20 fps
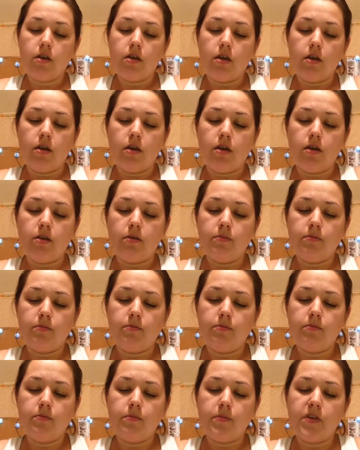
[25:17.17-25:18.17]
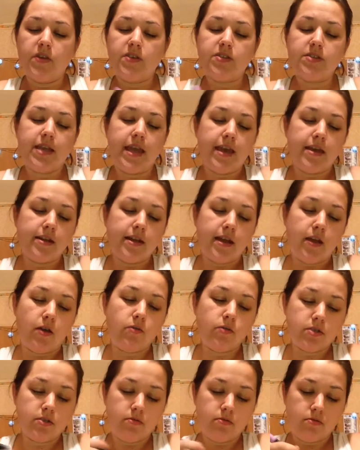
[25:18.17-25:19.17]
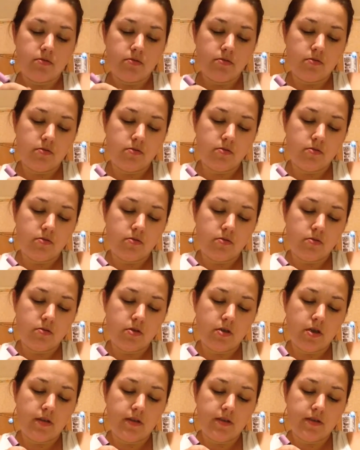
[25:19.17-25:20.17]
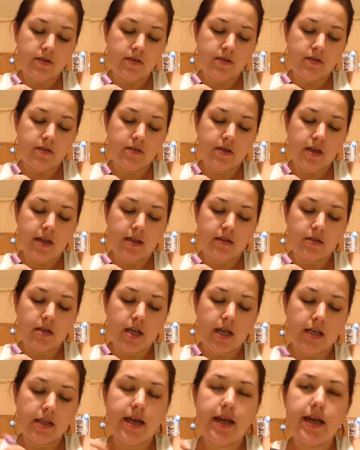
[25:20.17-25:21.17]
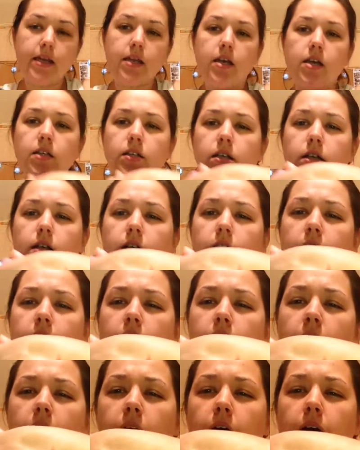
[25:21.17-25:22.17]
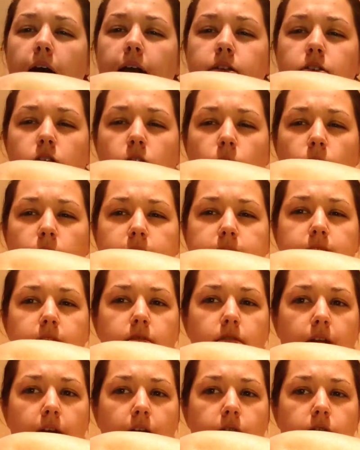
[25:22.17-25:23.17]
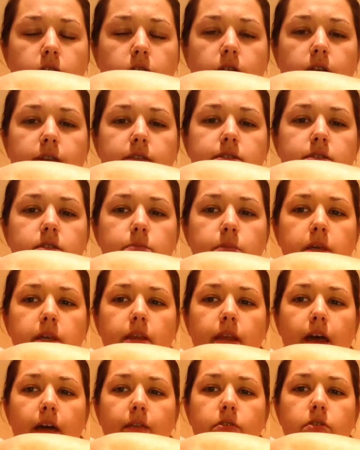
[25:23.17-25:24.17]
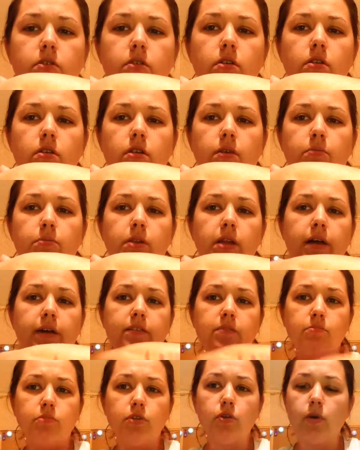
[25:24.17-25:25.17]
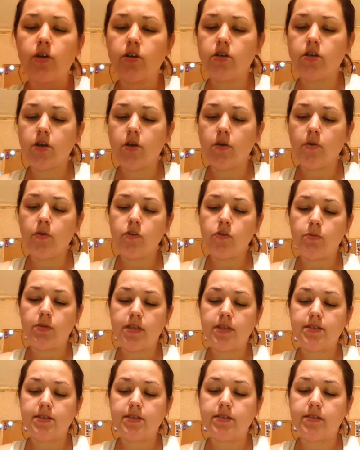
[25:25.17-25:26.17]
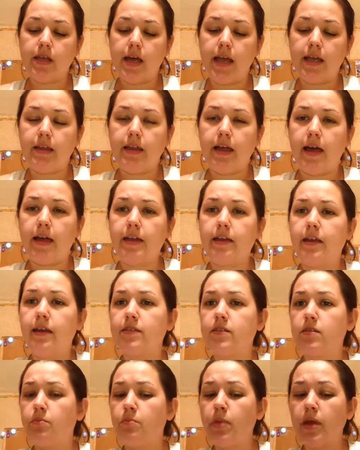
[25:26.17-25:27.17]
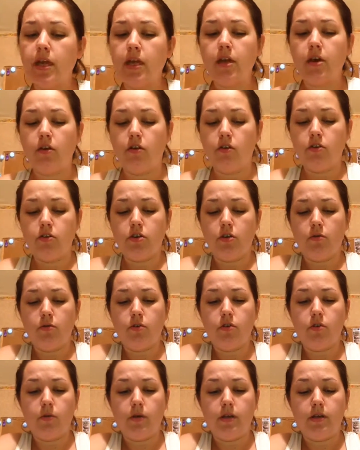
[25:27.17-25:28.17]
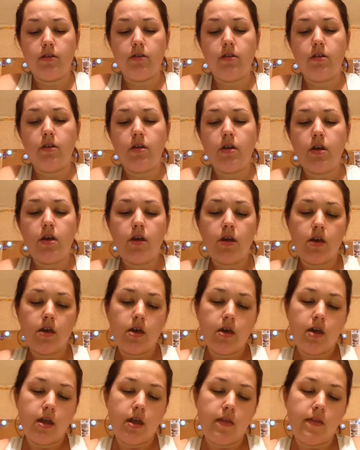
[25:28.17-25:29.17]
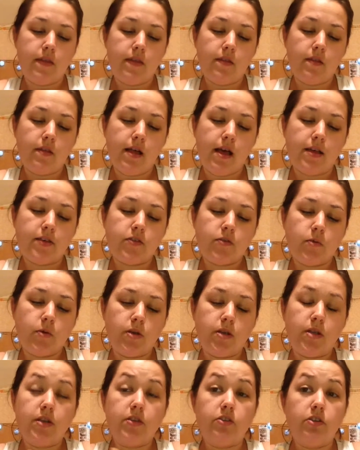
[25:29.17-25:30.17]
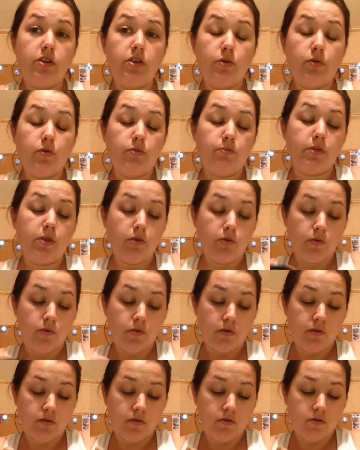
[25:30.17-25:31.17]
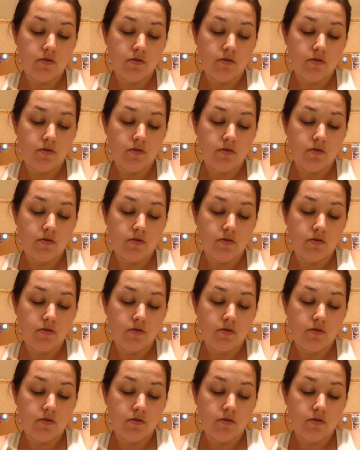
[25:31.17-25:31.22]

Um, the Standout. This is a lilac color. I don't want to say lavender because to me lavender implies blue undertones, but this is lilac. It has a pink undertone to it. And then the last one is Nude Muse.